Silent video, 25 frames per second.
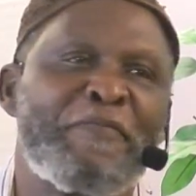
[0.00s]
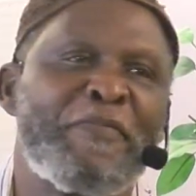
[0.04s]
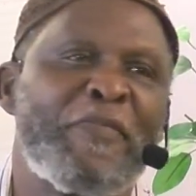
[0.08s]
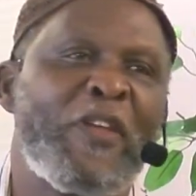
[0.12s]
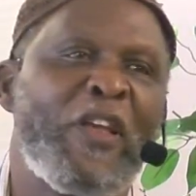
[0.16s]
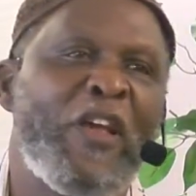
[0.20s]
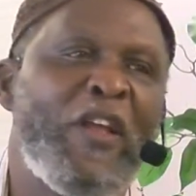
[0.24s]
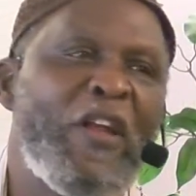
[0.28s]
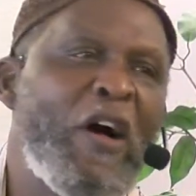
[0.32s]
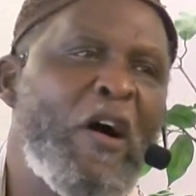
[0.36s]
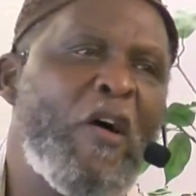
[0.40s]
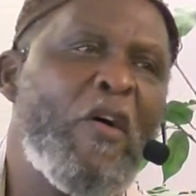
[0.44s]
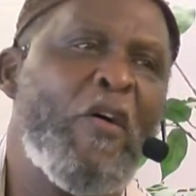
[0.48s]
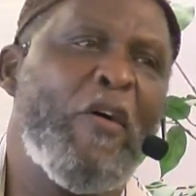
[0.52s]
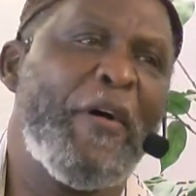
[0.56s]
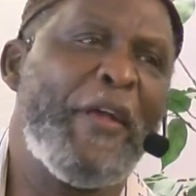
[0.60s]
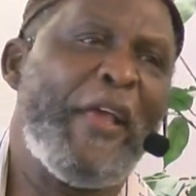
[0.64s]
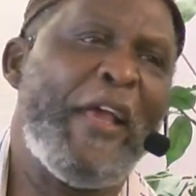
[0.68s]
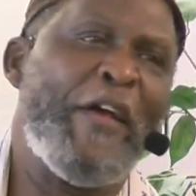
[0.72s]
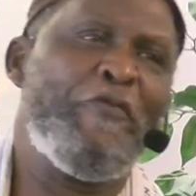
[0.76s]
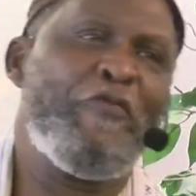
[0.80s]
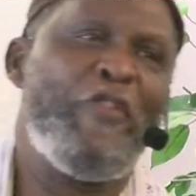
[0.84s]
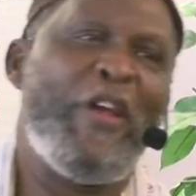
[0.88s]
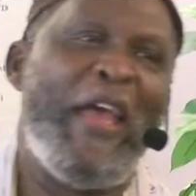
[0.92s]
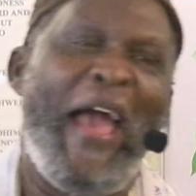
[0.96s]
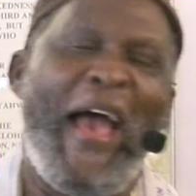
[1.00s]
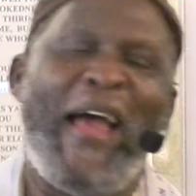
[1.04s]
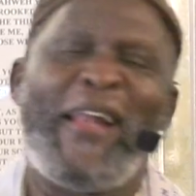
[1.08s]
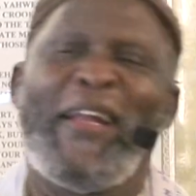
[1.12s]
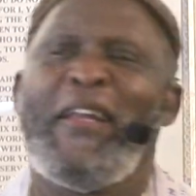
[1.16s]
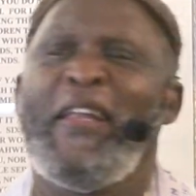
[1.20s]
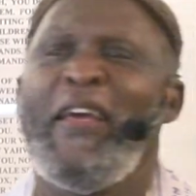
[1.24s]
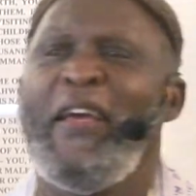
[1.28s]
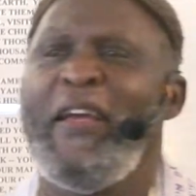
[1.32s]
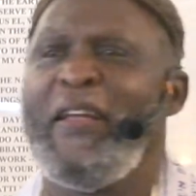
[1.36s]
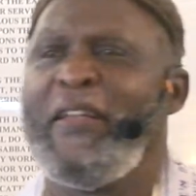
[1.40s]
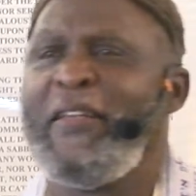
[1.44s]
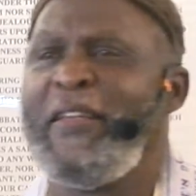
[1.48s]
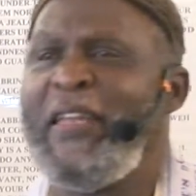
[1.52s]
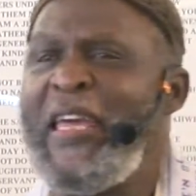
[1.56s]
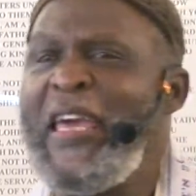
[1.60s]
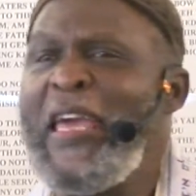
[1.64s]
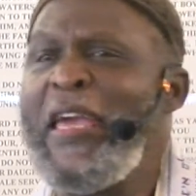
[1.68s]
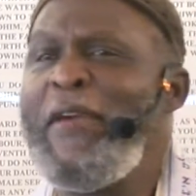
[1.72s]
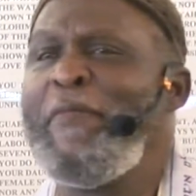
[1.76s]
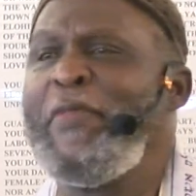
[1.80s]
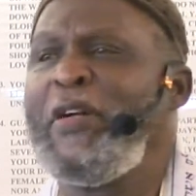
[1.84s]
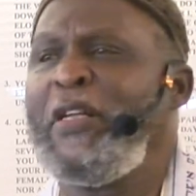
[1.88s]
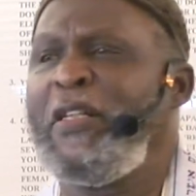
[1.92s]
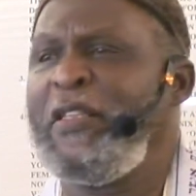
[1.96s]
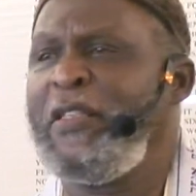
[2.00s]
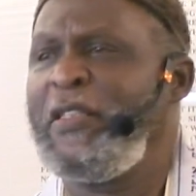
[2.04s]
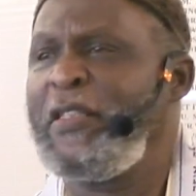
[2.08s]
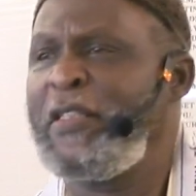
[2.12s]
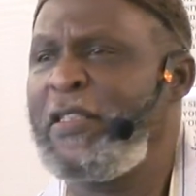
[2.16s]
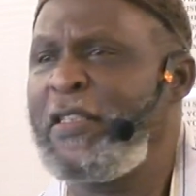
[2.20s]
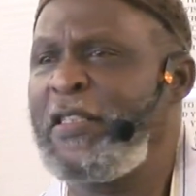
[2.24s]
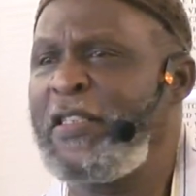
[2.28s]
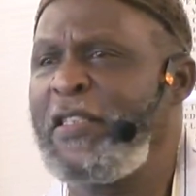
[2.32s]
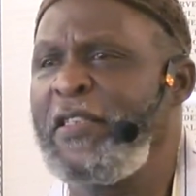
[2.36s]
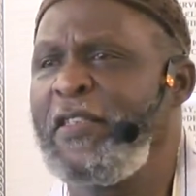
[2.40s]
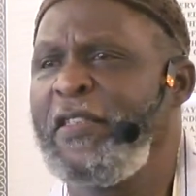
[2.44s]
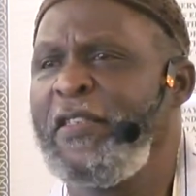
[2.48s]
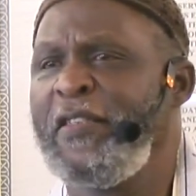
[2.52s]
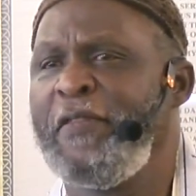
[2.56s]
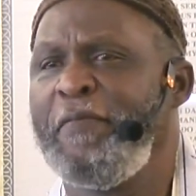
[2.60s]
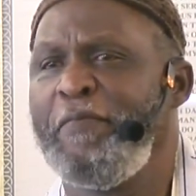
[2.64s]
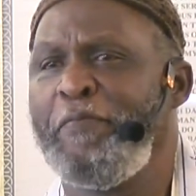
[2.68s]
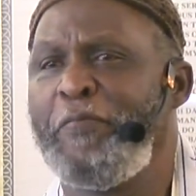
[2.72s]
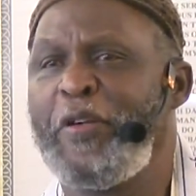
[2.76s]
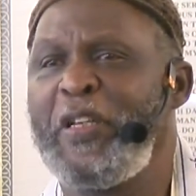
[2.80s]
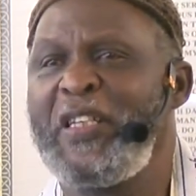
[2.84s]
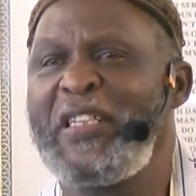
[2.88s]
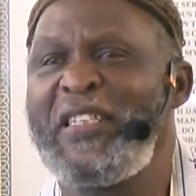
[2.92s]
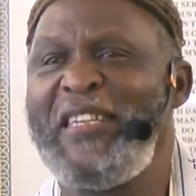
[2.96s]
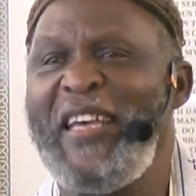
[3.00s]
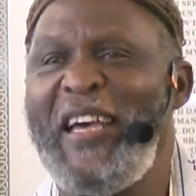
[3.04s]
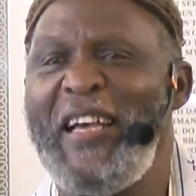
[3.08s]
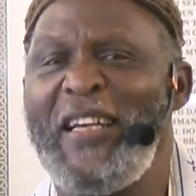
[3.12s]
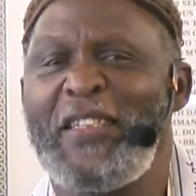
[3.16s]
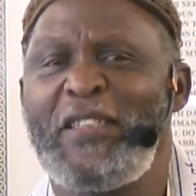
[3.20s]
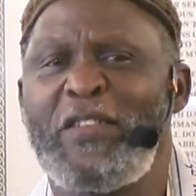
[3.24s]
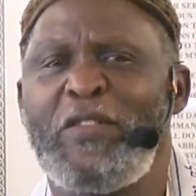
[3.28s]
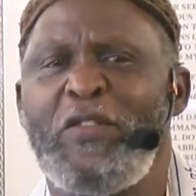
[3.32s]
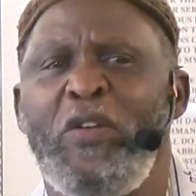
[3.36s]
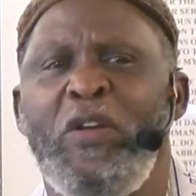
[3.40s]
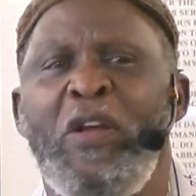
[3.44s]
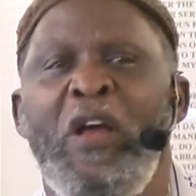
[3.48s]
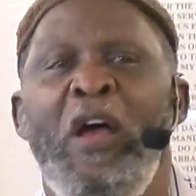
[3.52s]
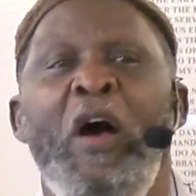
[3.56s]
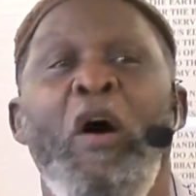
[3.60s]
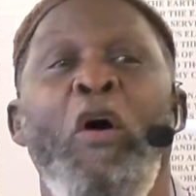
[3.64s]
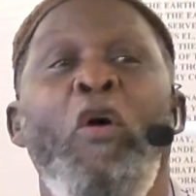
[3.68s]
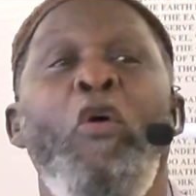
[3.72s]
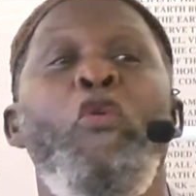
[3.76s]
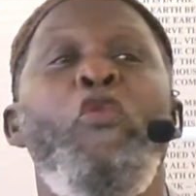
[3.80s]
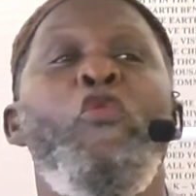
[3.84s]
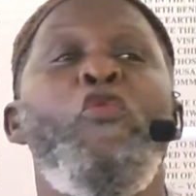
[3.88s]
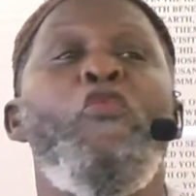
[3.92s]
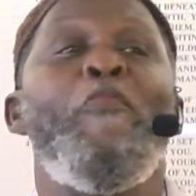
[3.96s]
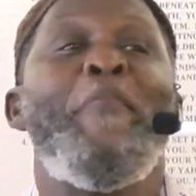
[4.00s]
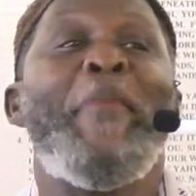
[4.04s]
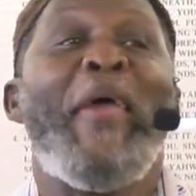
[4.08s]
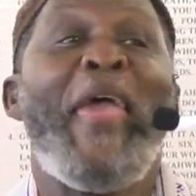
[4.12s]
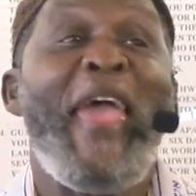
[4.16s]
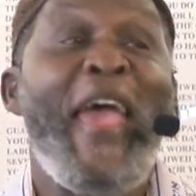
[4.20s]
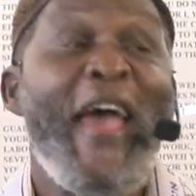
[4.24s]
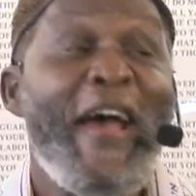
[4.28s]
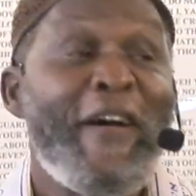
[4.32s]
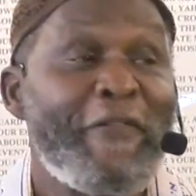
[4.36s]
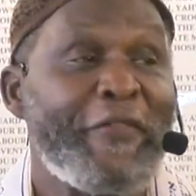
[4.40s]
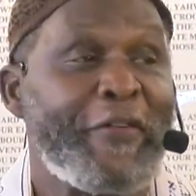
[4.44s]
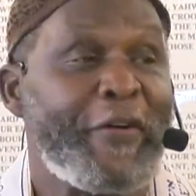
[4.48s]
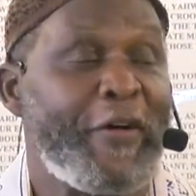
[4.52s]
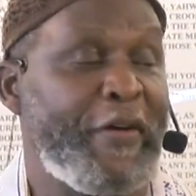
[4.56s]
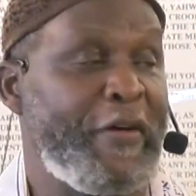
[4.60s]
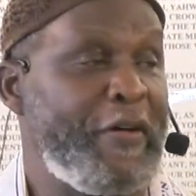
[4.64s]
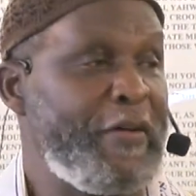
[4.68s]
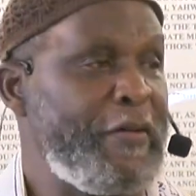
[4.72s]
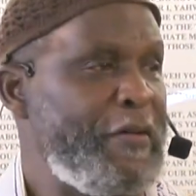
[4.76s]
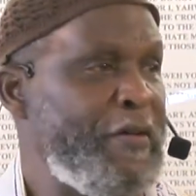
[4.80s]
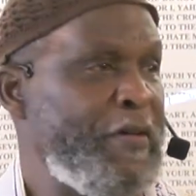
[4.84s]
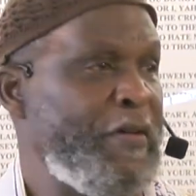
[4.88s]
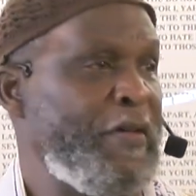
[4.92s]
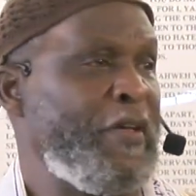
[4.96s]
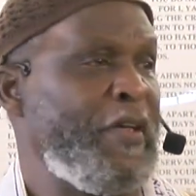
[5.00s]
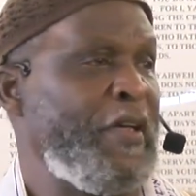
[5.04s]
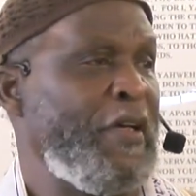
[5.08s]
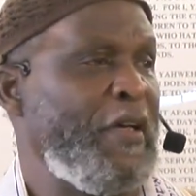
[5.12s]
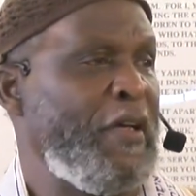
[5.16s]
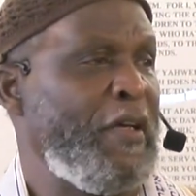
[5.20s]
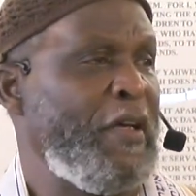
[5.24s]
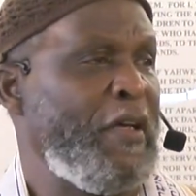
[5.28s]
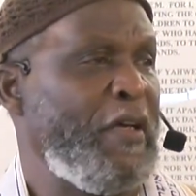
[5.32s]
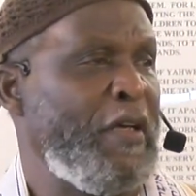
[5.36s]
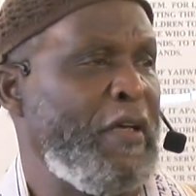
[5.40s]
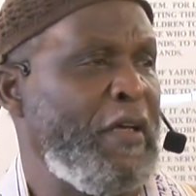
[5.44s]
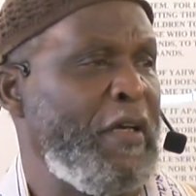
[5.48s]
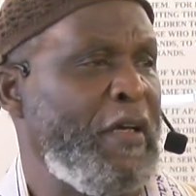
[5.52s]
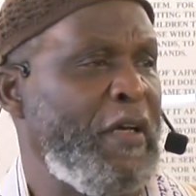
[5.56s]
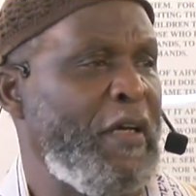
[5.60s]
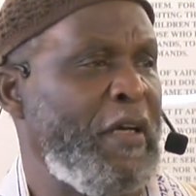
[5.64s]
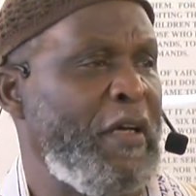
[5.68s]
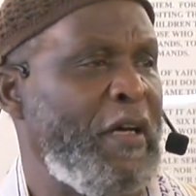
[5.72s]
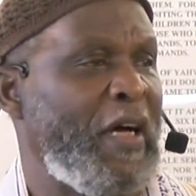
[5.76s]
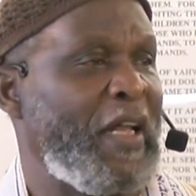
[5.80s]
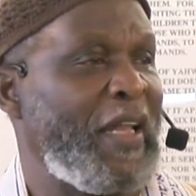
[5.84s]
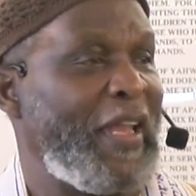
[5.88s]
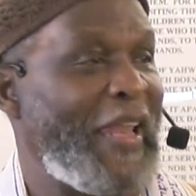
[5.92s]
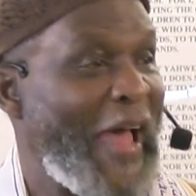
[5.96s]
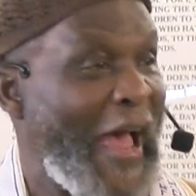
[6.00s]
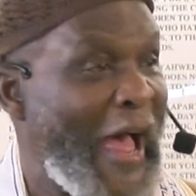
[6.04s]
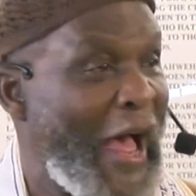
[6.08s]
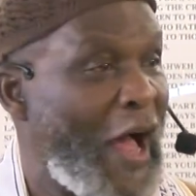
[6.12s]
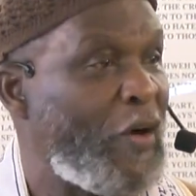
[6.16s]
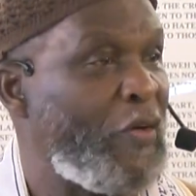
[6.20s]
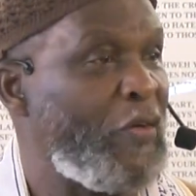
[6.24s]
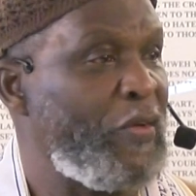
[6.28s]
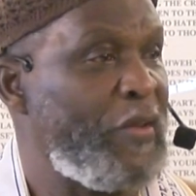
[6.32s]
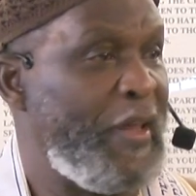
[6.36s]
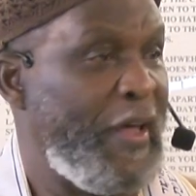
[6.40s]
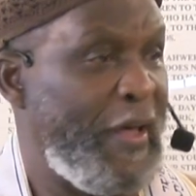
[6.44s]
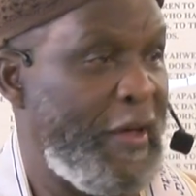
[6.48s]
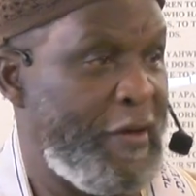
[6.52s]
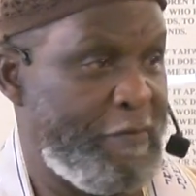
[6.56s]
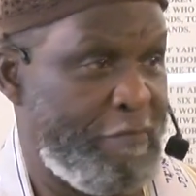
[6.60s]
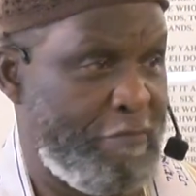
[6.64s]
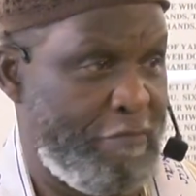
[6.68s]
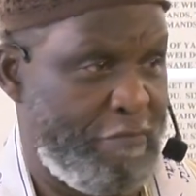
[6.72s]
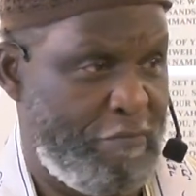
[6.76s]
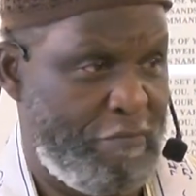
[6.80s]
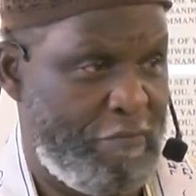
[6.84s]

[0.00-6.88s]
You know, in reality, demons possess whomever allow them.